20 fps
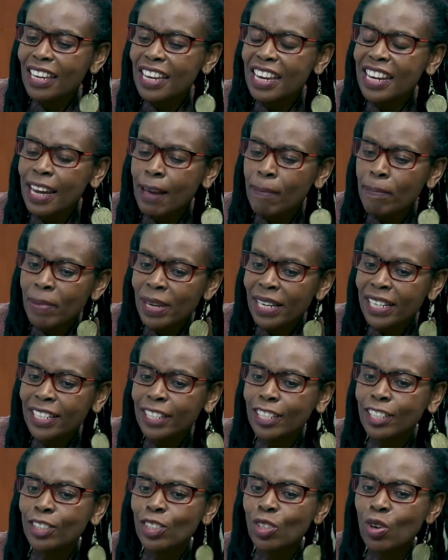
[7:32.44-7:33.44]

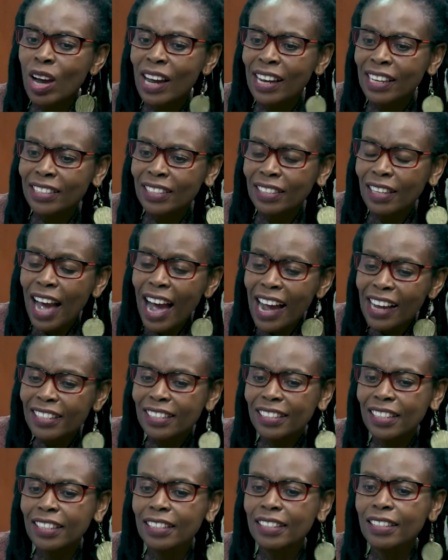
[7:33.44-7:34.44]
inability to
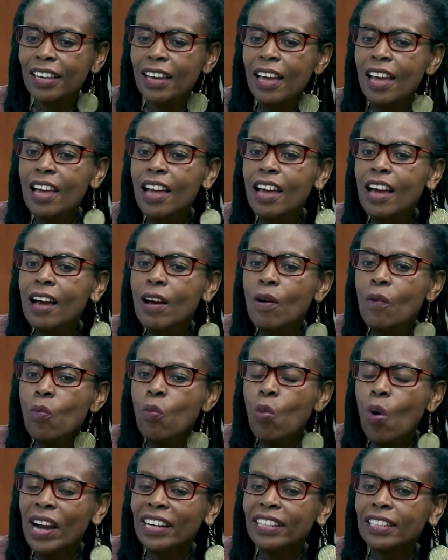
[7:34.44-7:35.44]
access
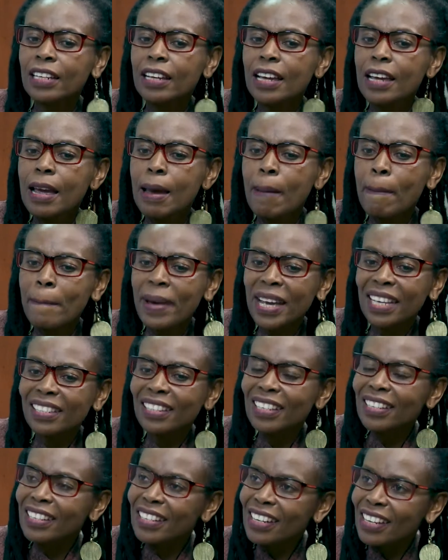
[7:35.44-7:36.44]
what a
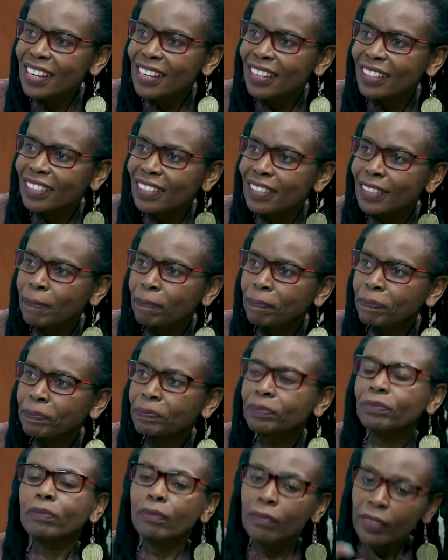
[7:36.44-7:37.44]
person needs
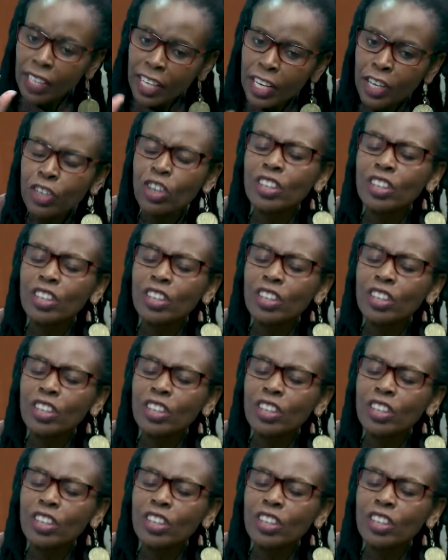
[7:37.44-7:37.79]
in